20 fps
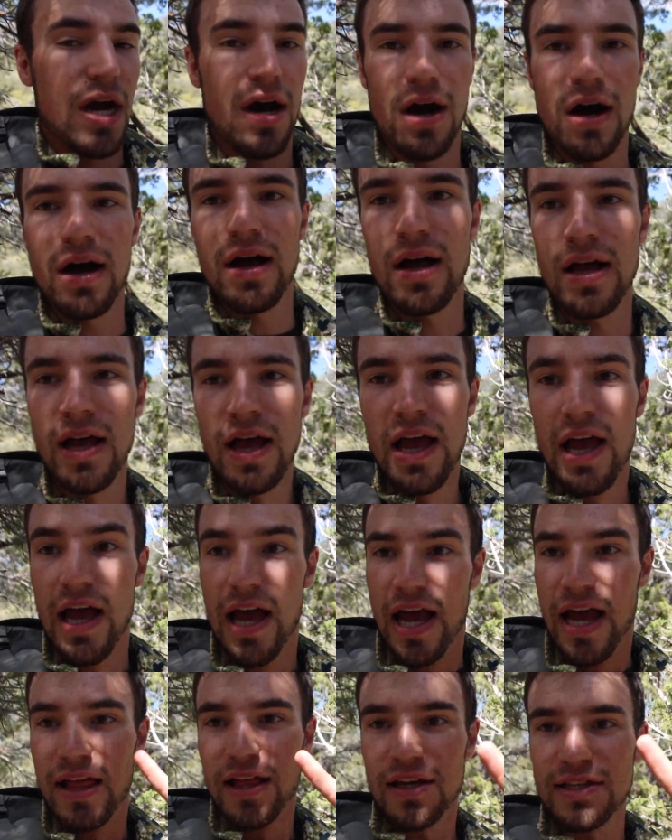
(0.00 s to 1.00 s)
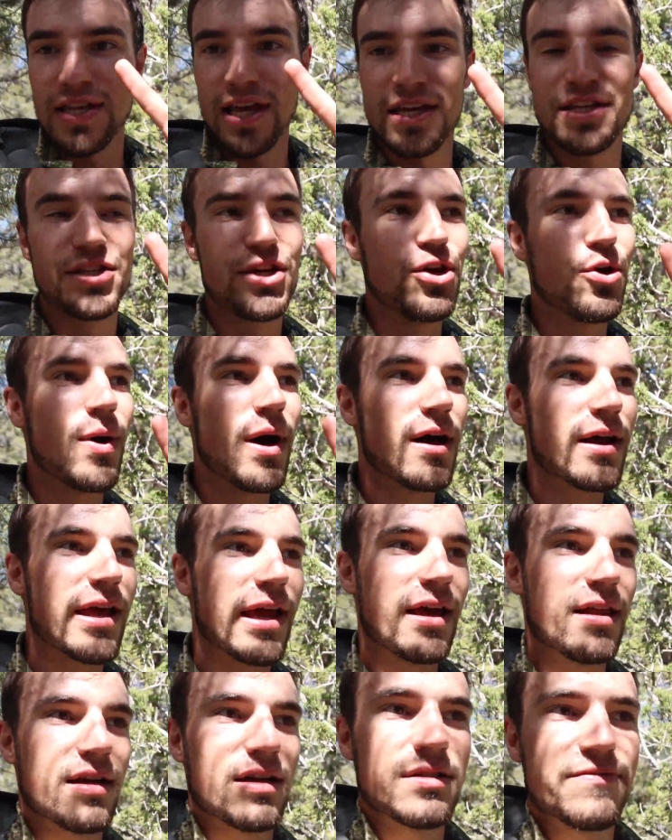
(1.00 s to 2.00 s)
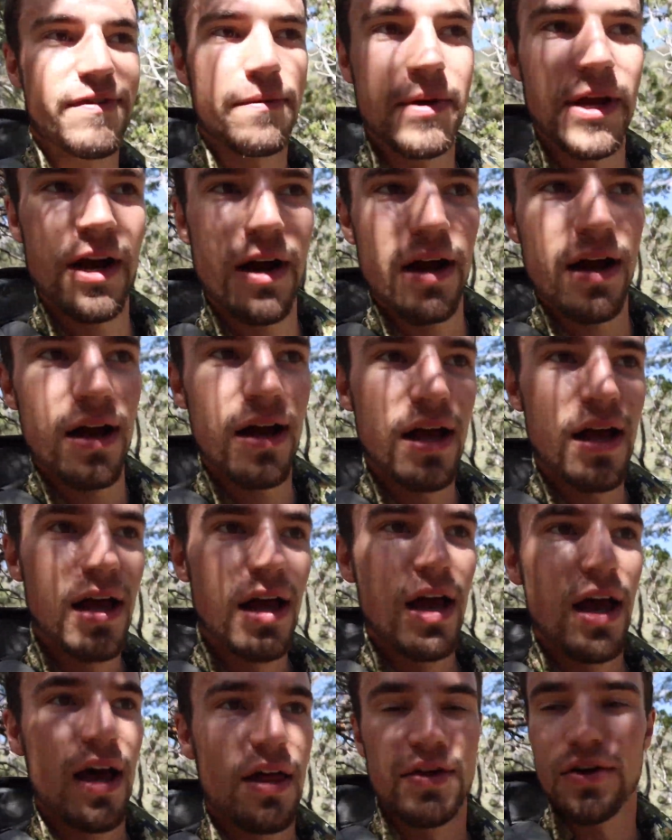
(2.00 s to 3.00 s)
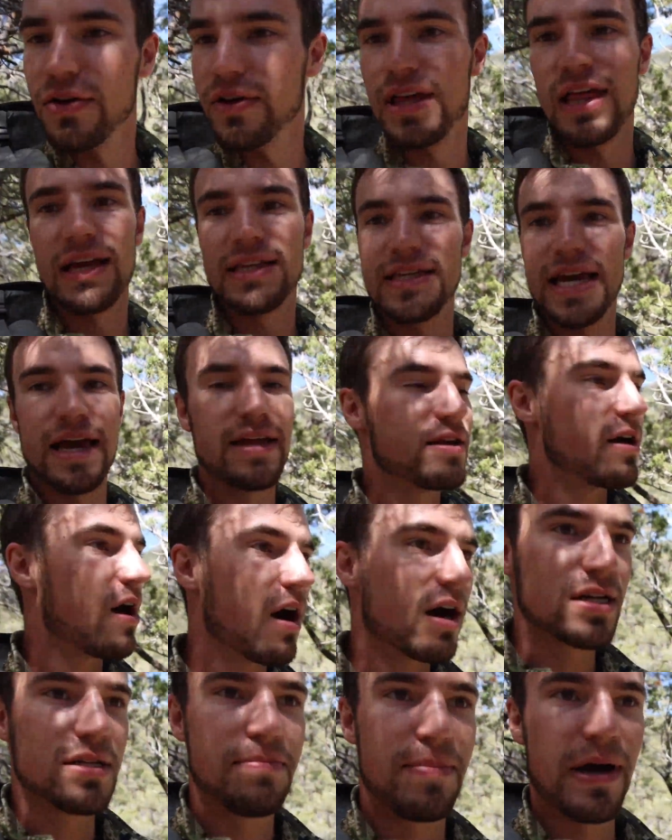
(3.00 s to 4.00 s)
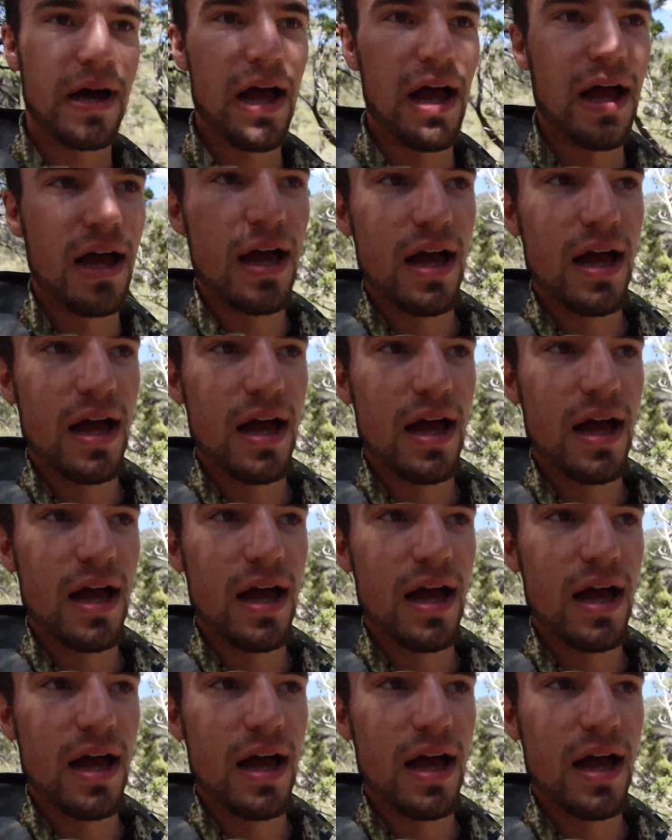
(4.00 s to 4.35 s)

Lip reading: oh, it looks like 2 elk antlers from here. They're only like 10 yards, but